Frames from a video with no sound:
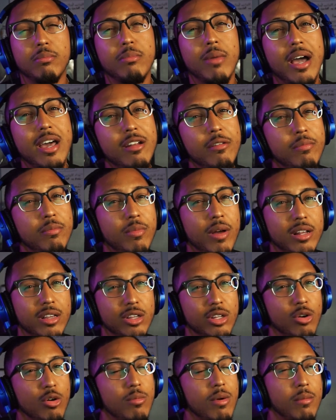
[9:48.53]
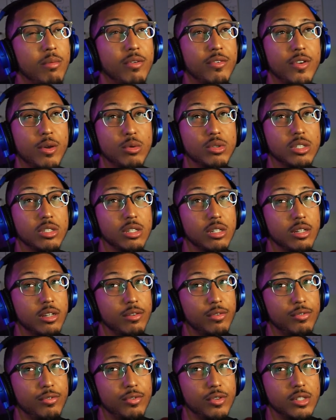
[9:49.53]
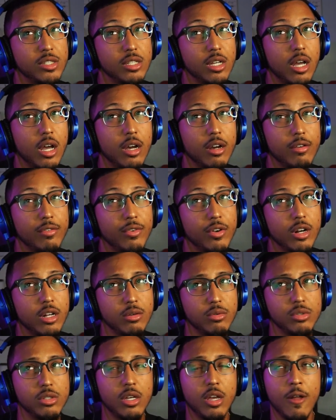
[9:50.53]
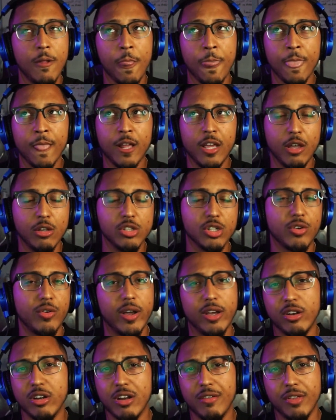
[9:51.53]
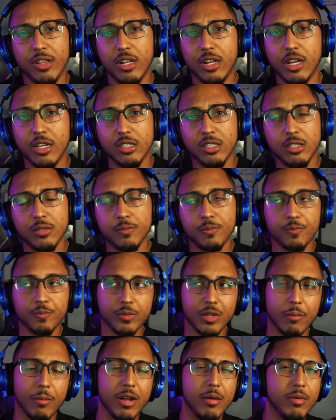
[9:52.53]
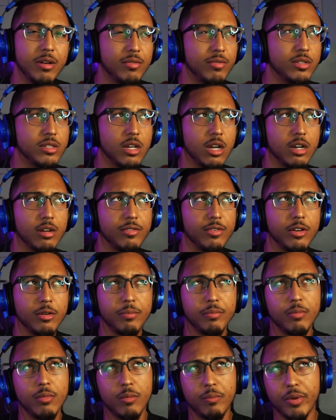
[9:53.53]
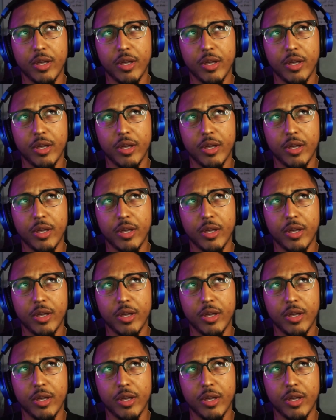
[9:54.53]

might have I don't remember if he was a photographer. No, he was he was a creator nevertheless. Might have been a photographer.